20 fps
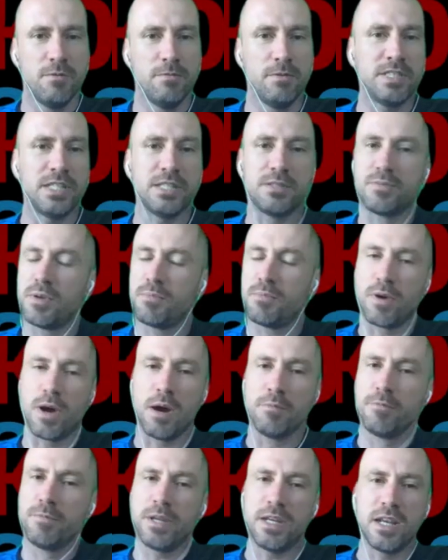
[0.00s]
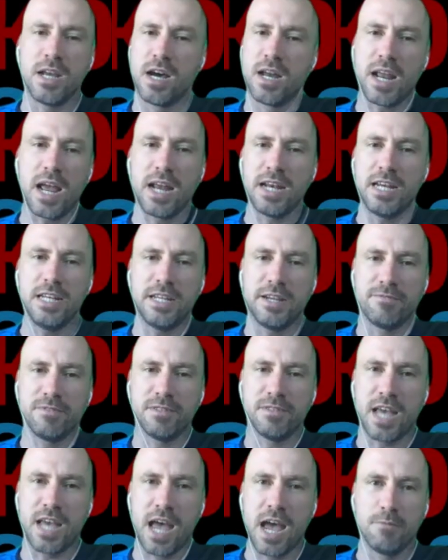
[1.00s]
Which is mm. probably not any
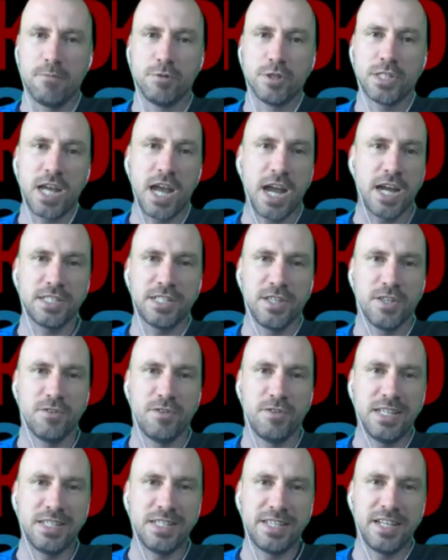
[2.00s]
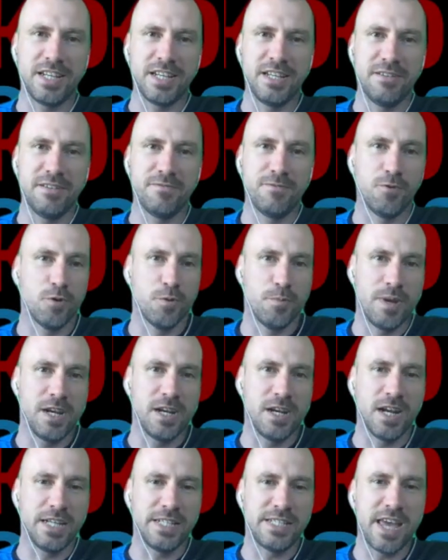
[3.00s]
different to how much action there is in a
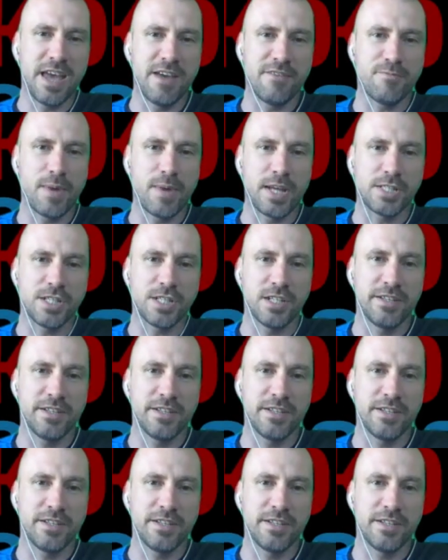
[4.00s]
four-minute I T F match.